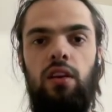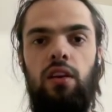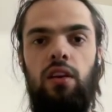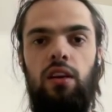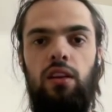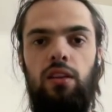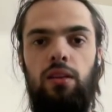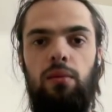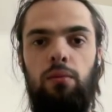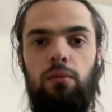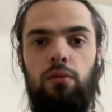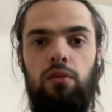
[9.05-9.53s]

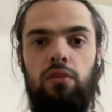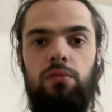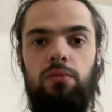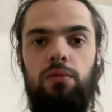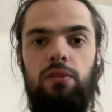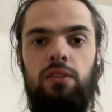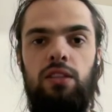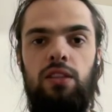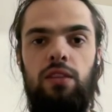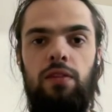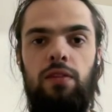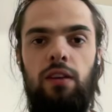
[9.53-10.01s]
and more
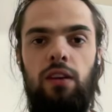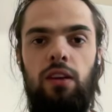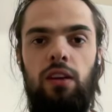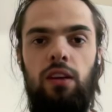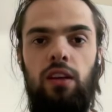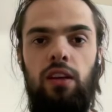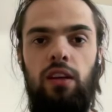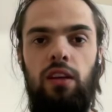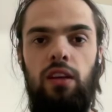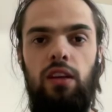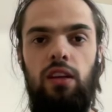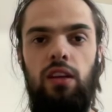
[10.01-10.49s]

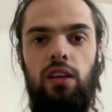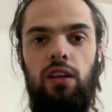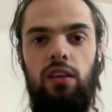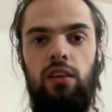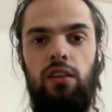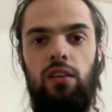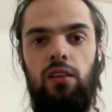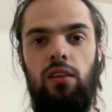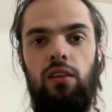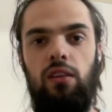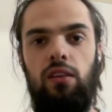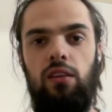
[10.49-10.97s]
specifically
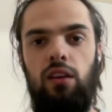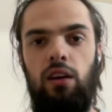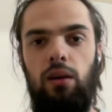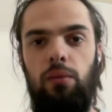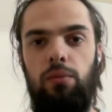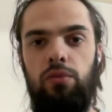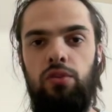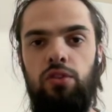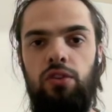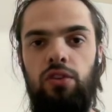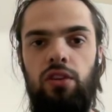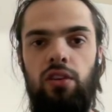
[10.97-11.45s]
in
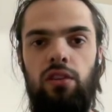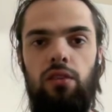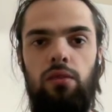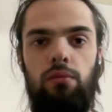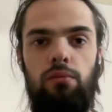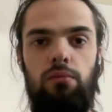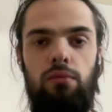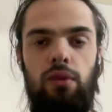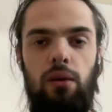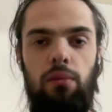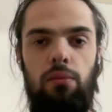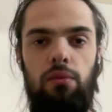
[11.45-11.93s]
capturing,
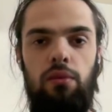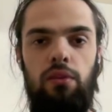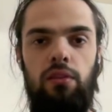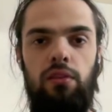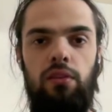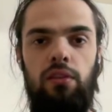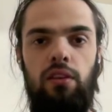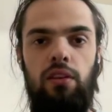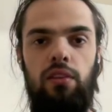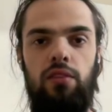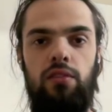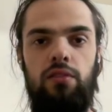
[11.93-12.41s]
publishing
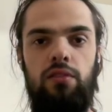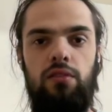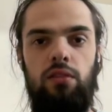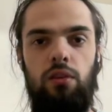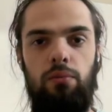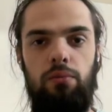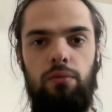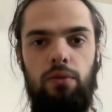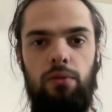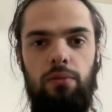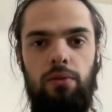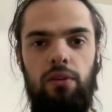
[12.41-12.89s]
and
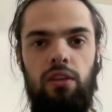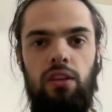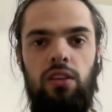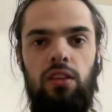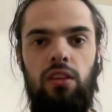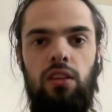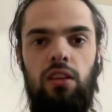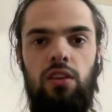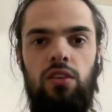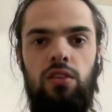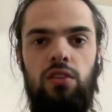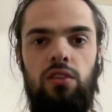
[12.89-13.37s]
stop
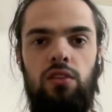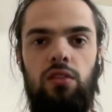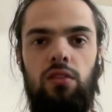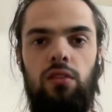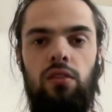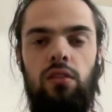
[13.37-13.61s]
propagation.